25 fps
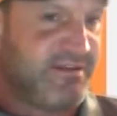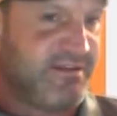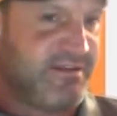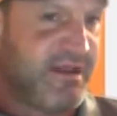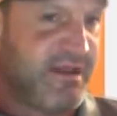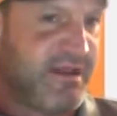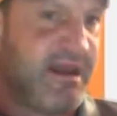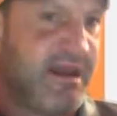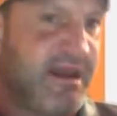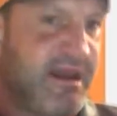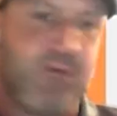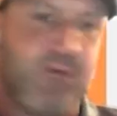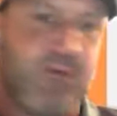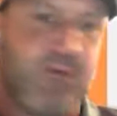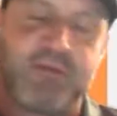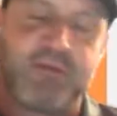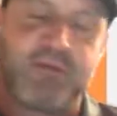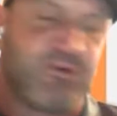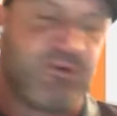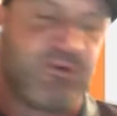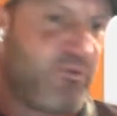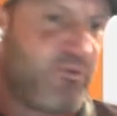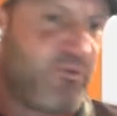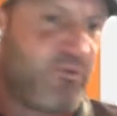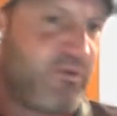And I want them
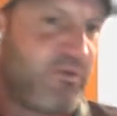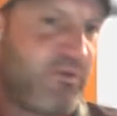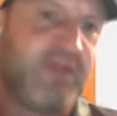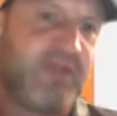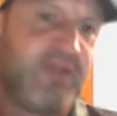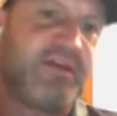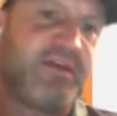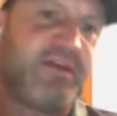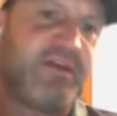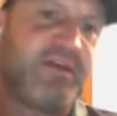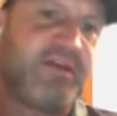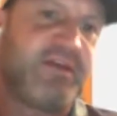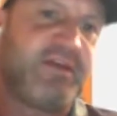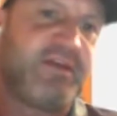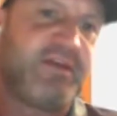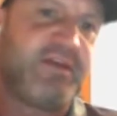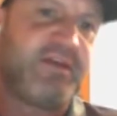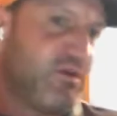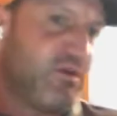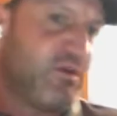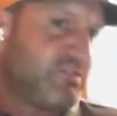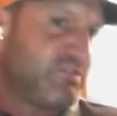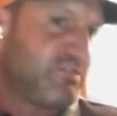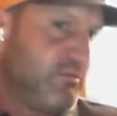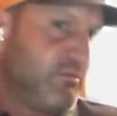doing really slow
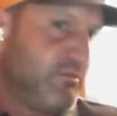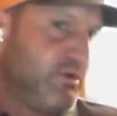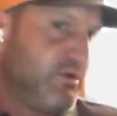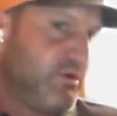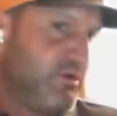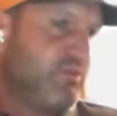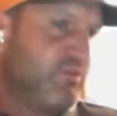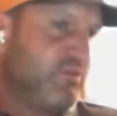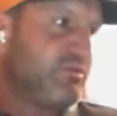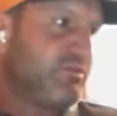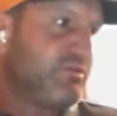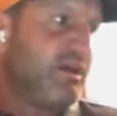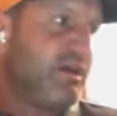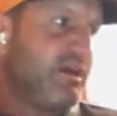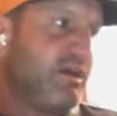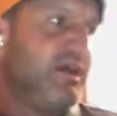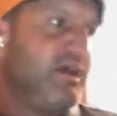motion moves.